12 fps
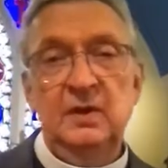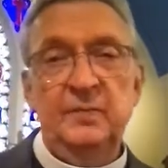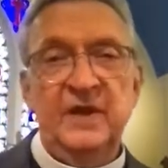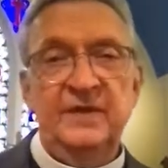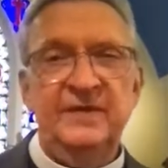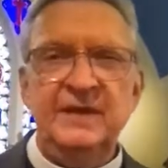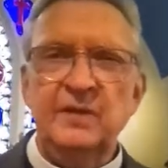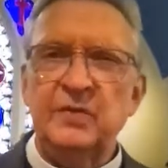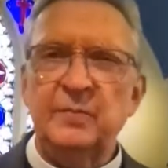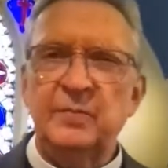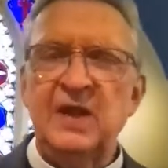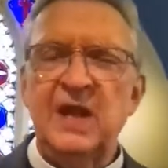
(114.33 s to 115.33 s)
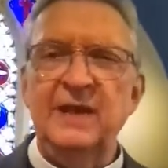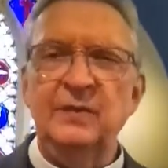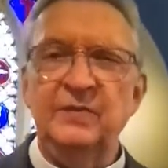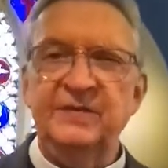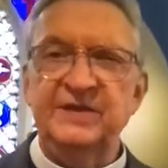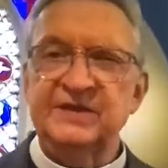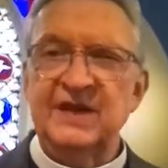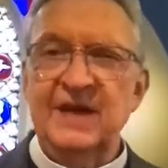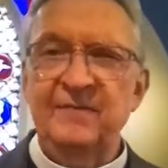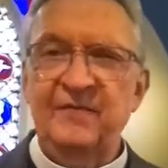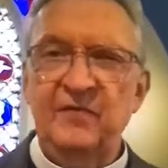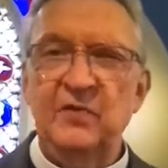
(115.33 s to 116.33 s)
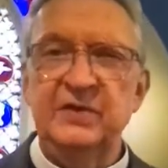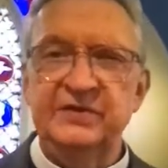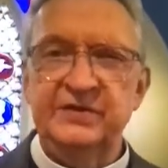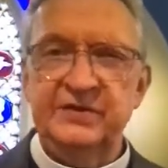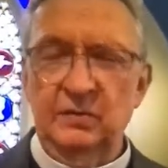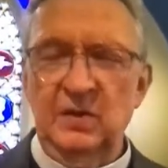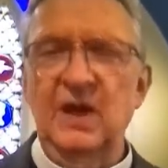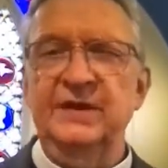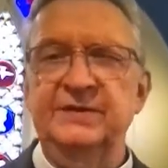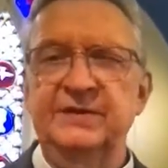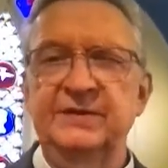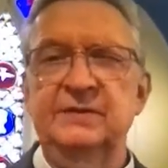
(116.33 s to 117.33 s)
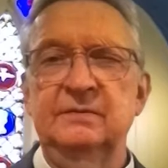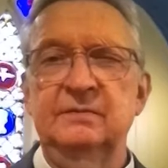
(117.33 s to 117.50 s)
but they don't apply with the same force to us.